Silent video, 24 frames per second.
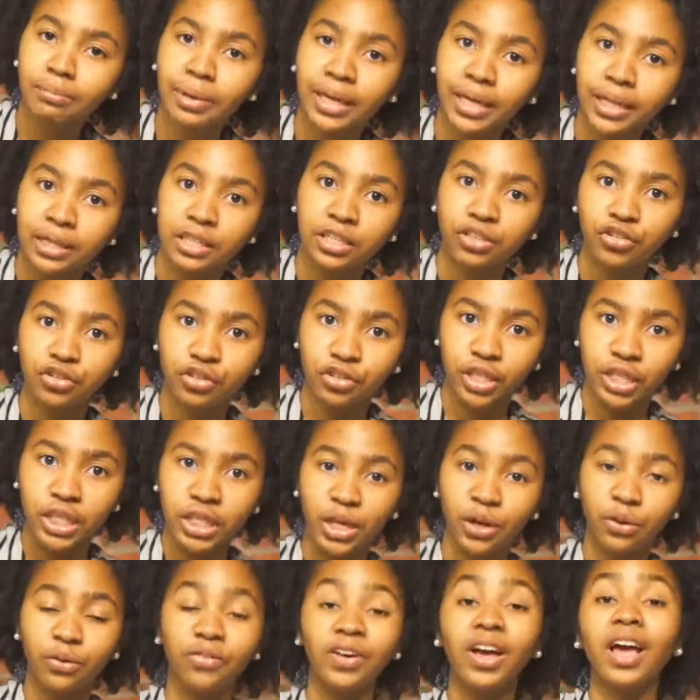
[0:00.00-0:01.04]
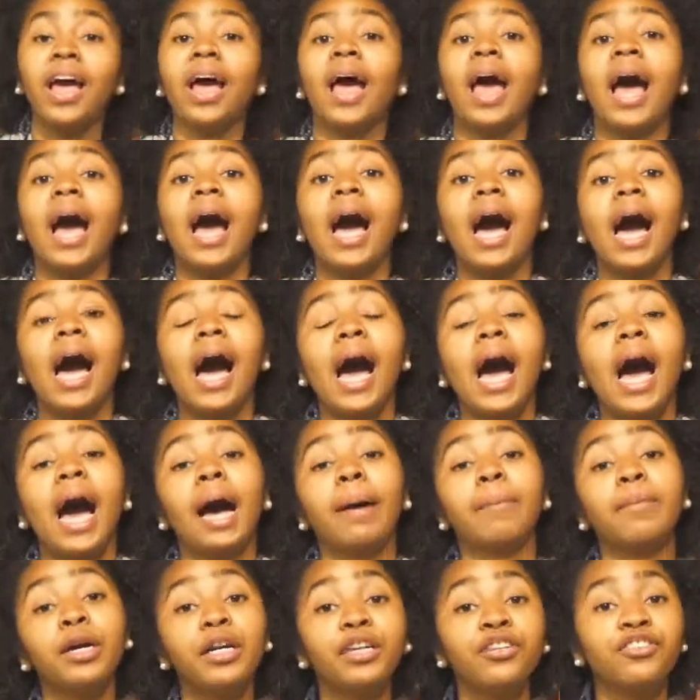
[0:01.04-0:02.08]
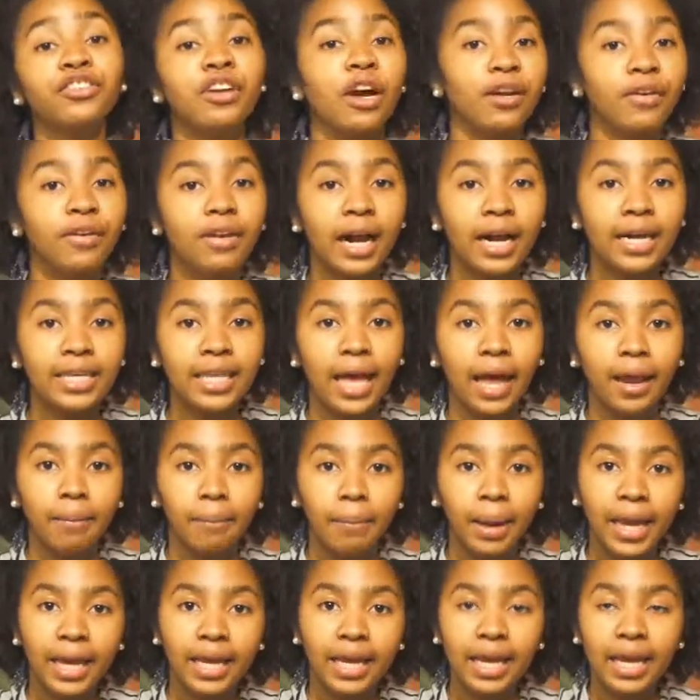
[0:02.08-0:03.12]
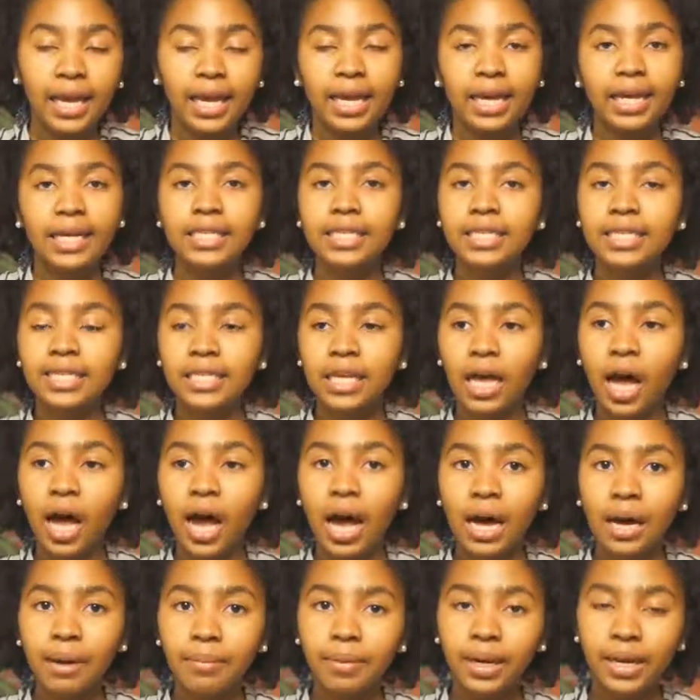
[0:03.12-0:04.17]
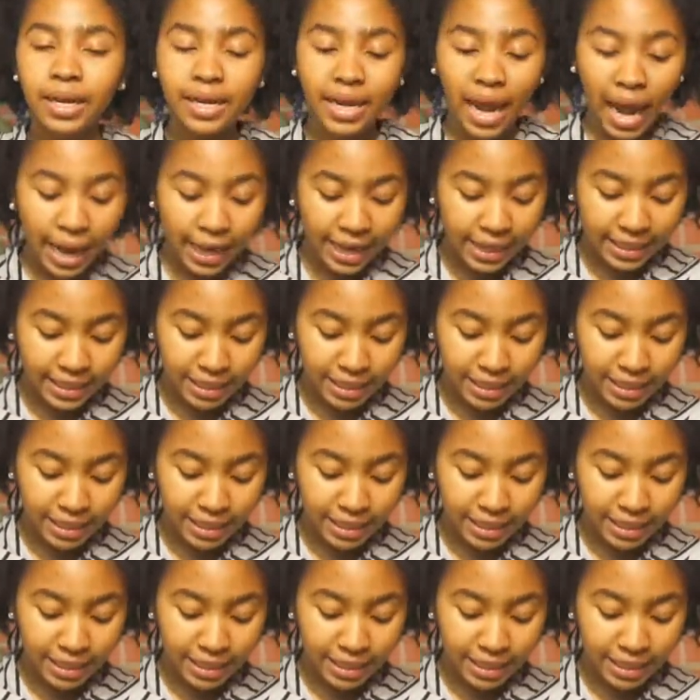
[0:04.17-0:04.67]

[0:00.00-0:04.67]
make this yourself. I'm going to show you guys how to make it. It's not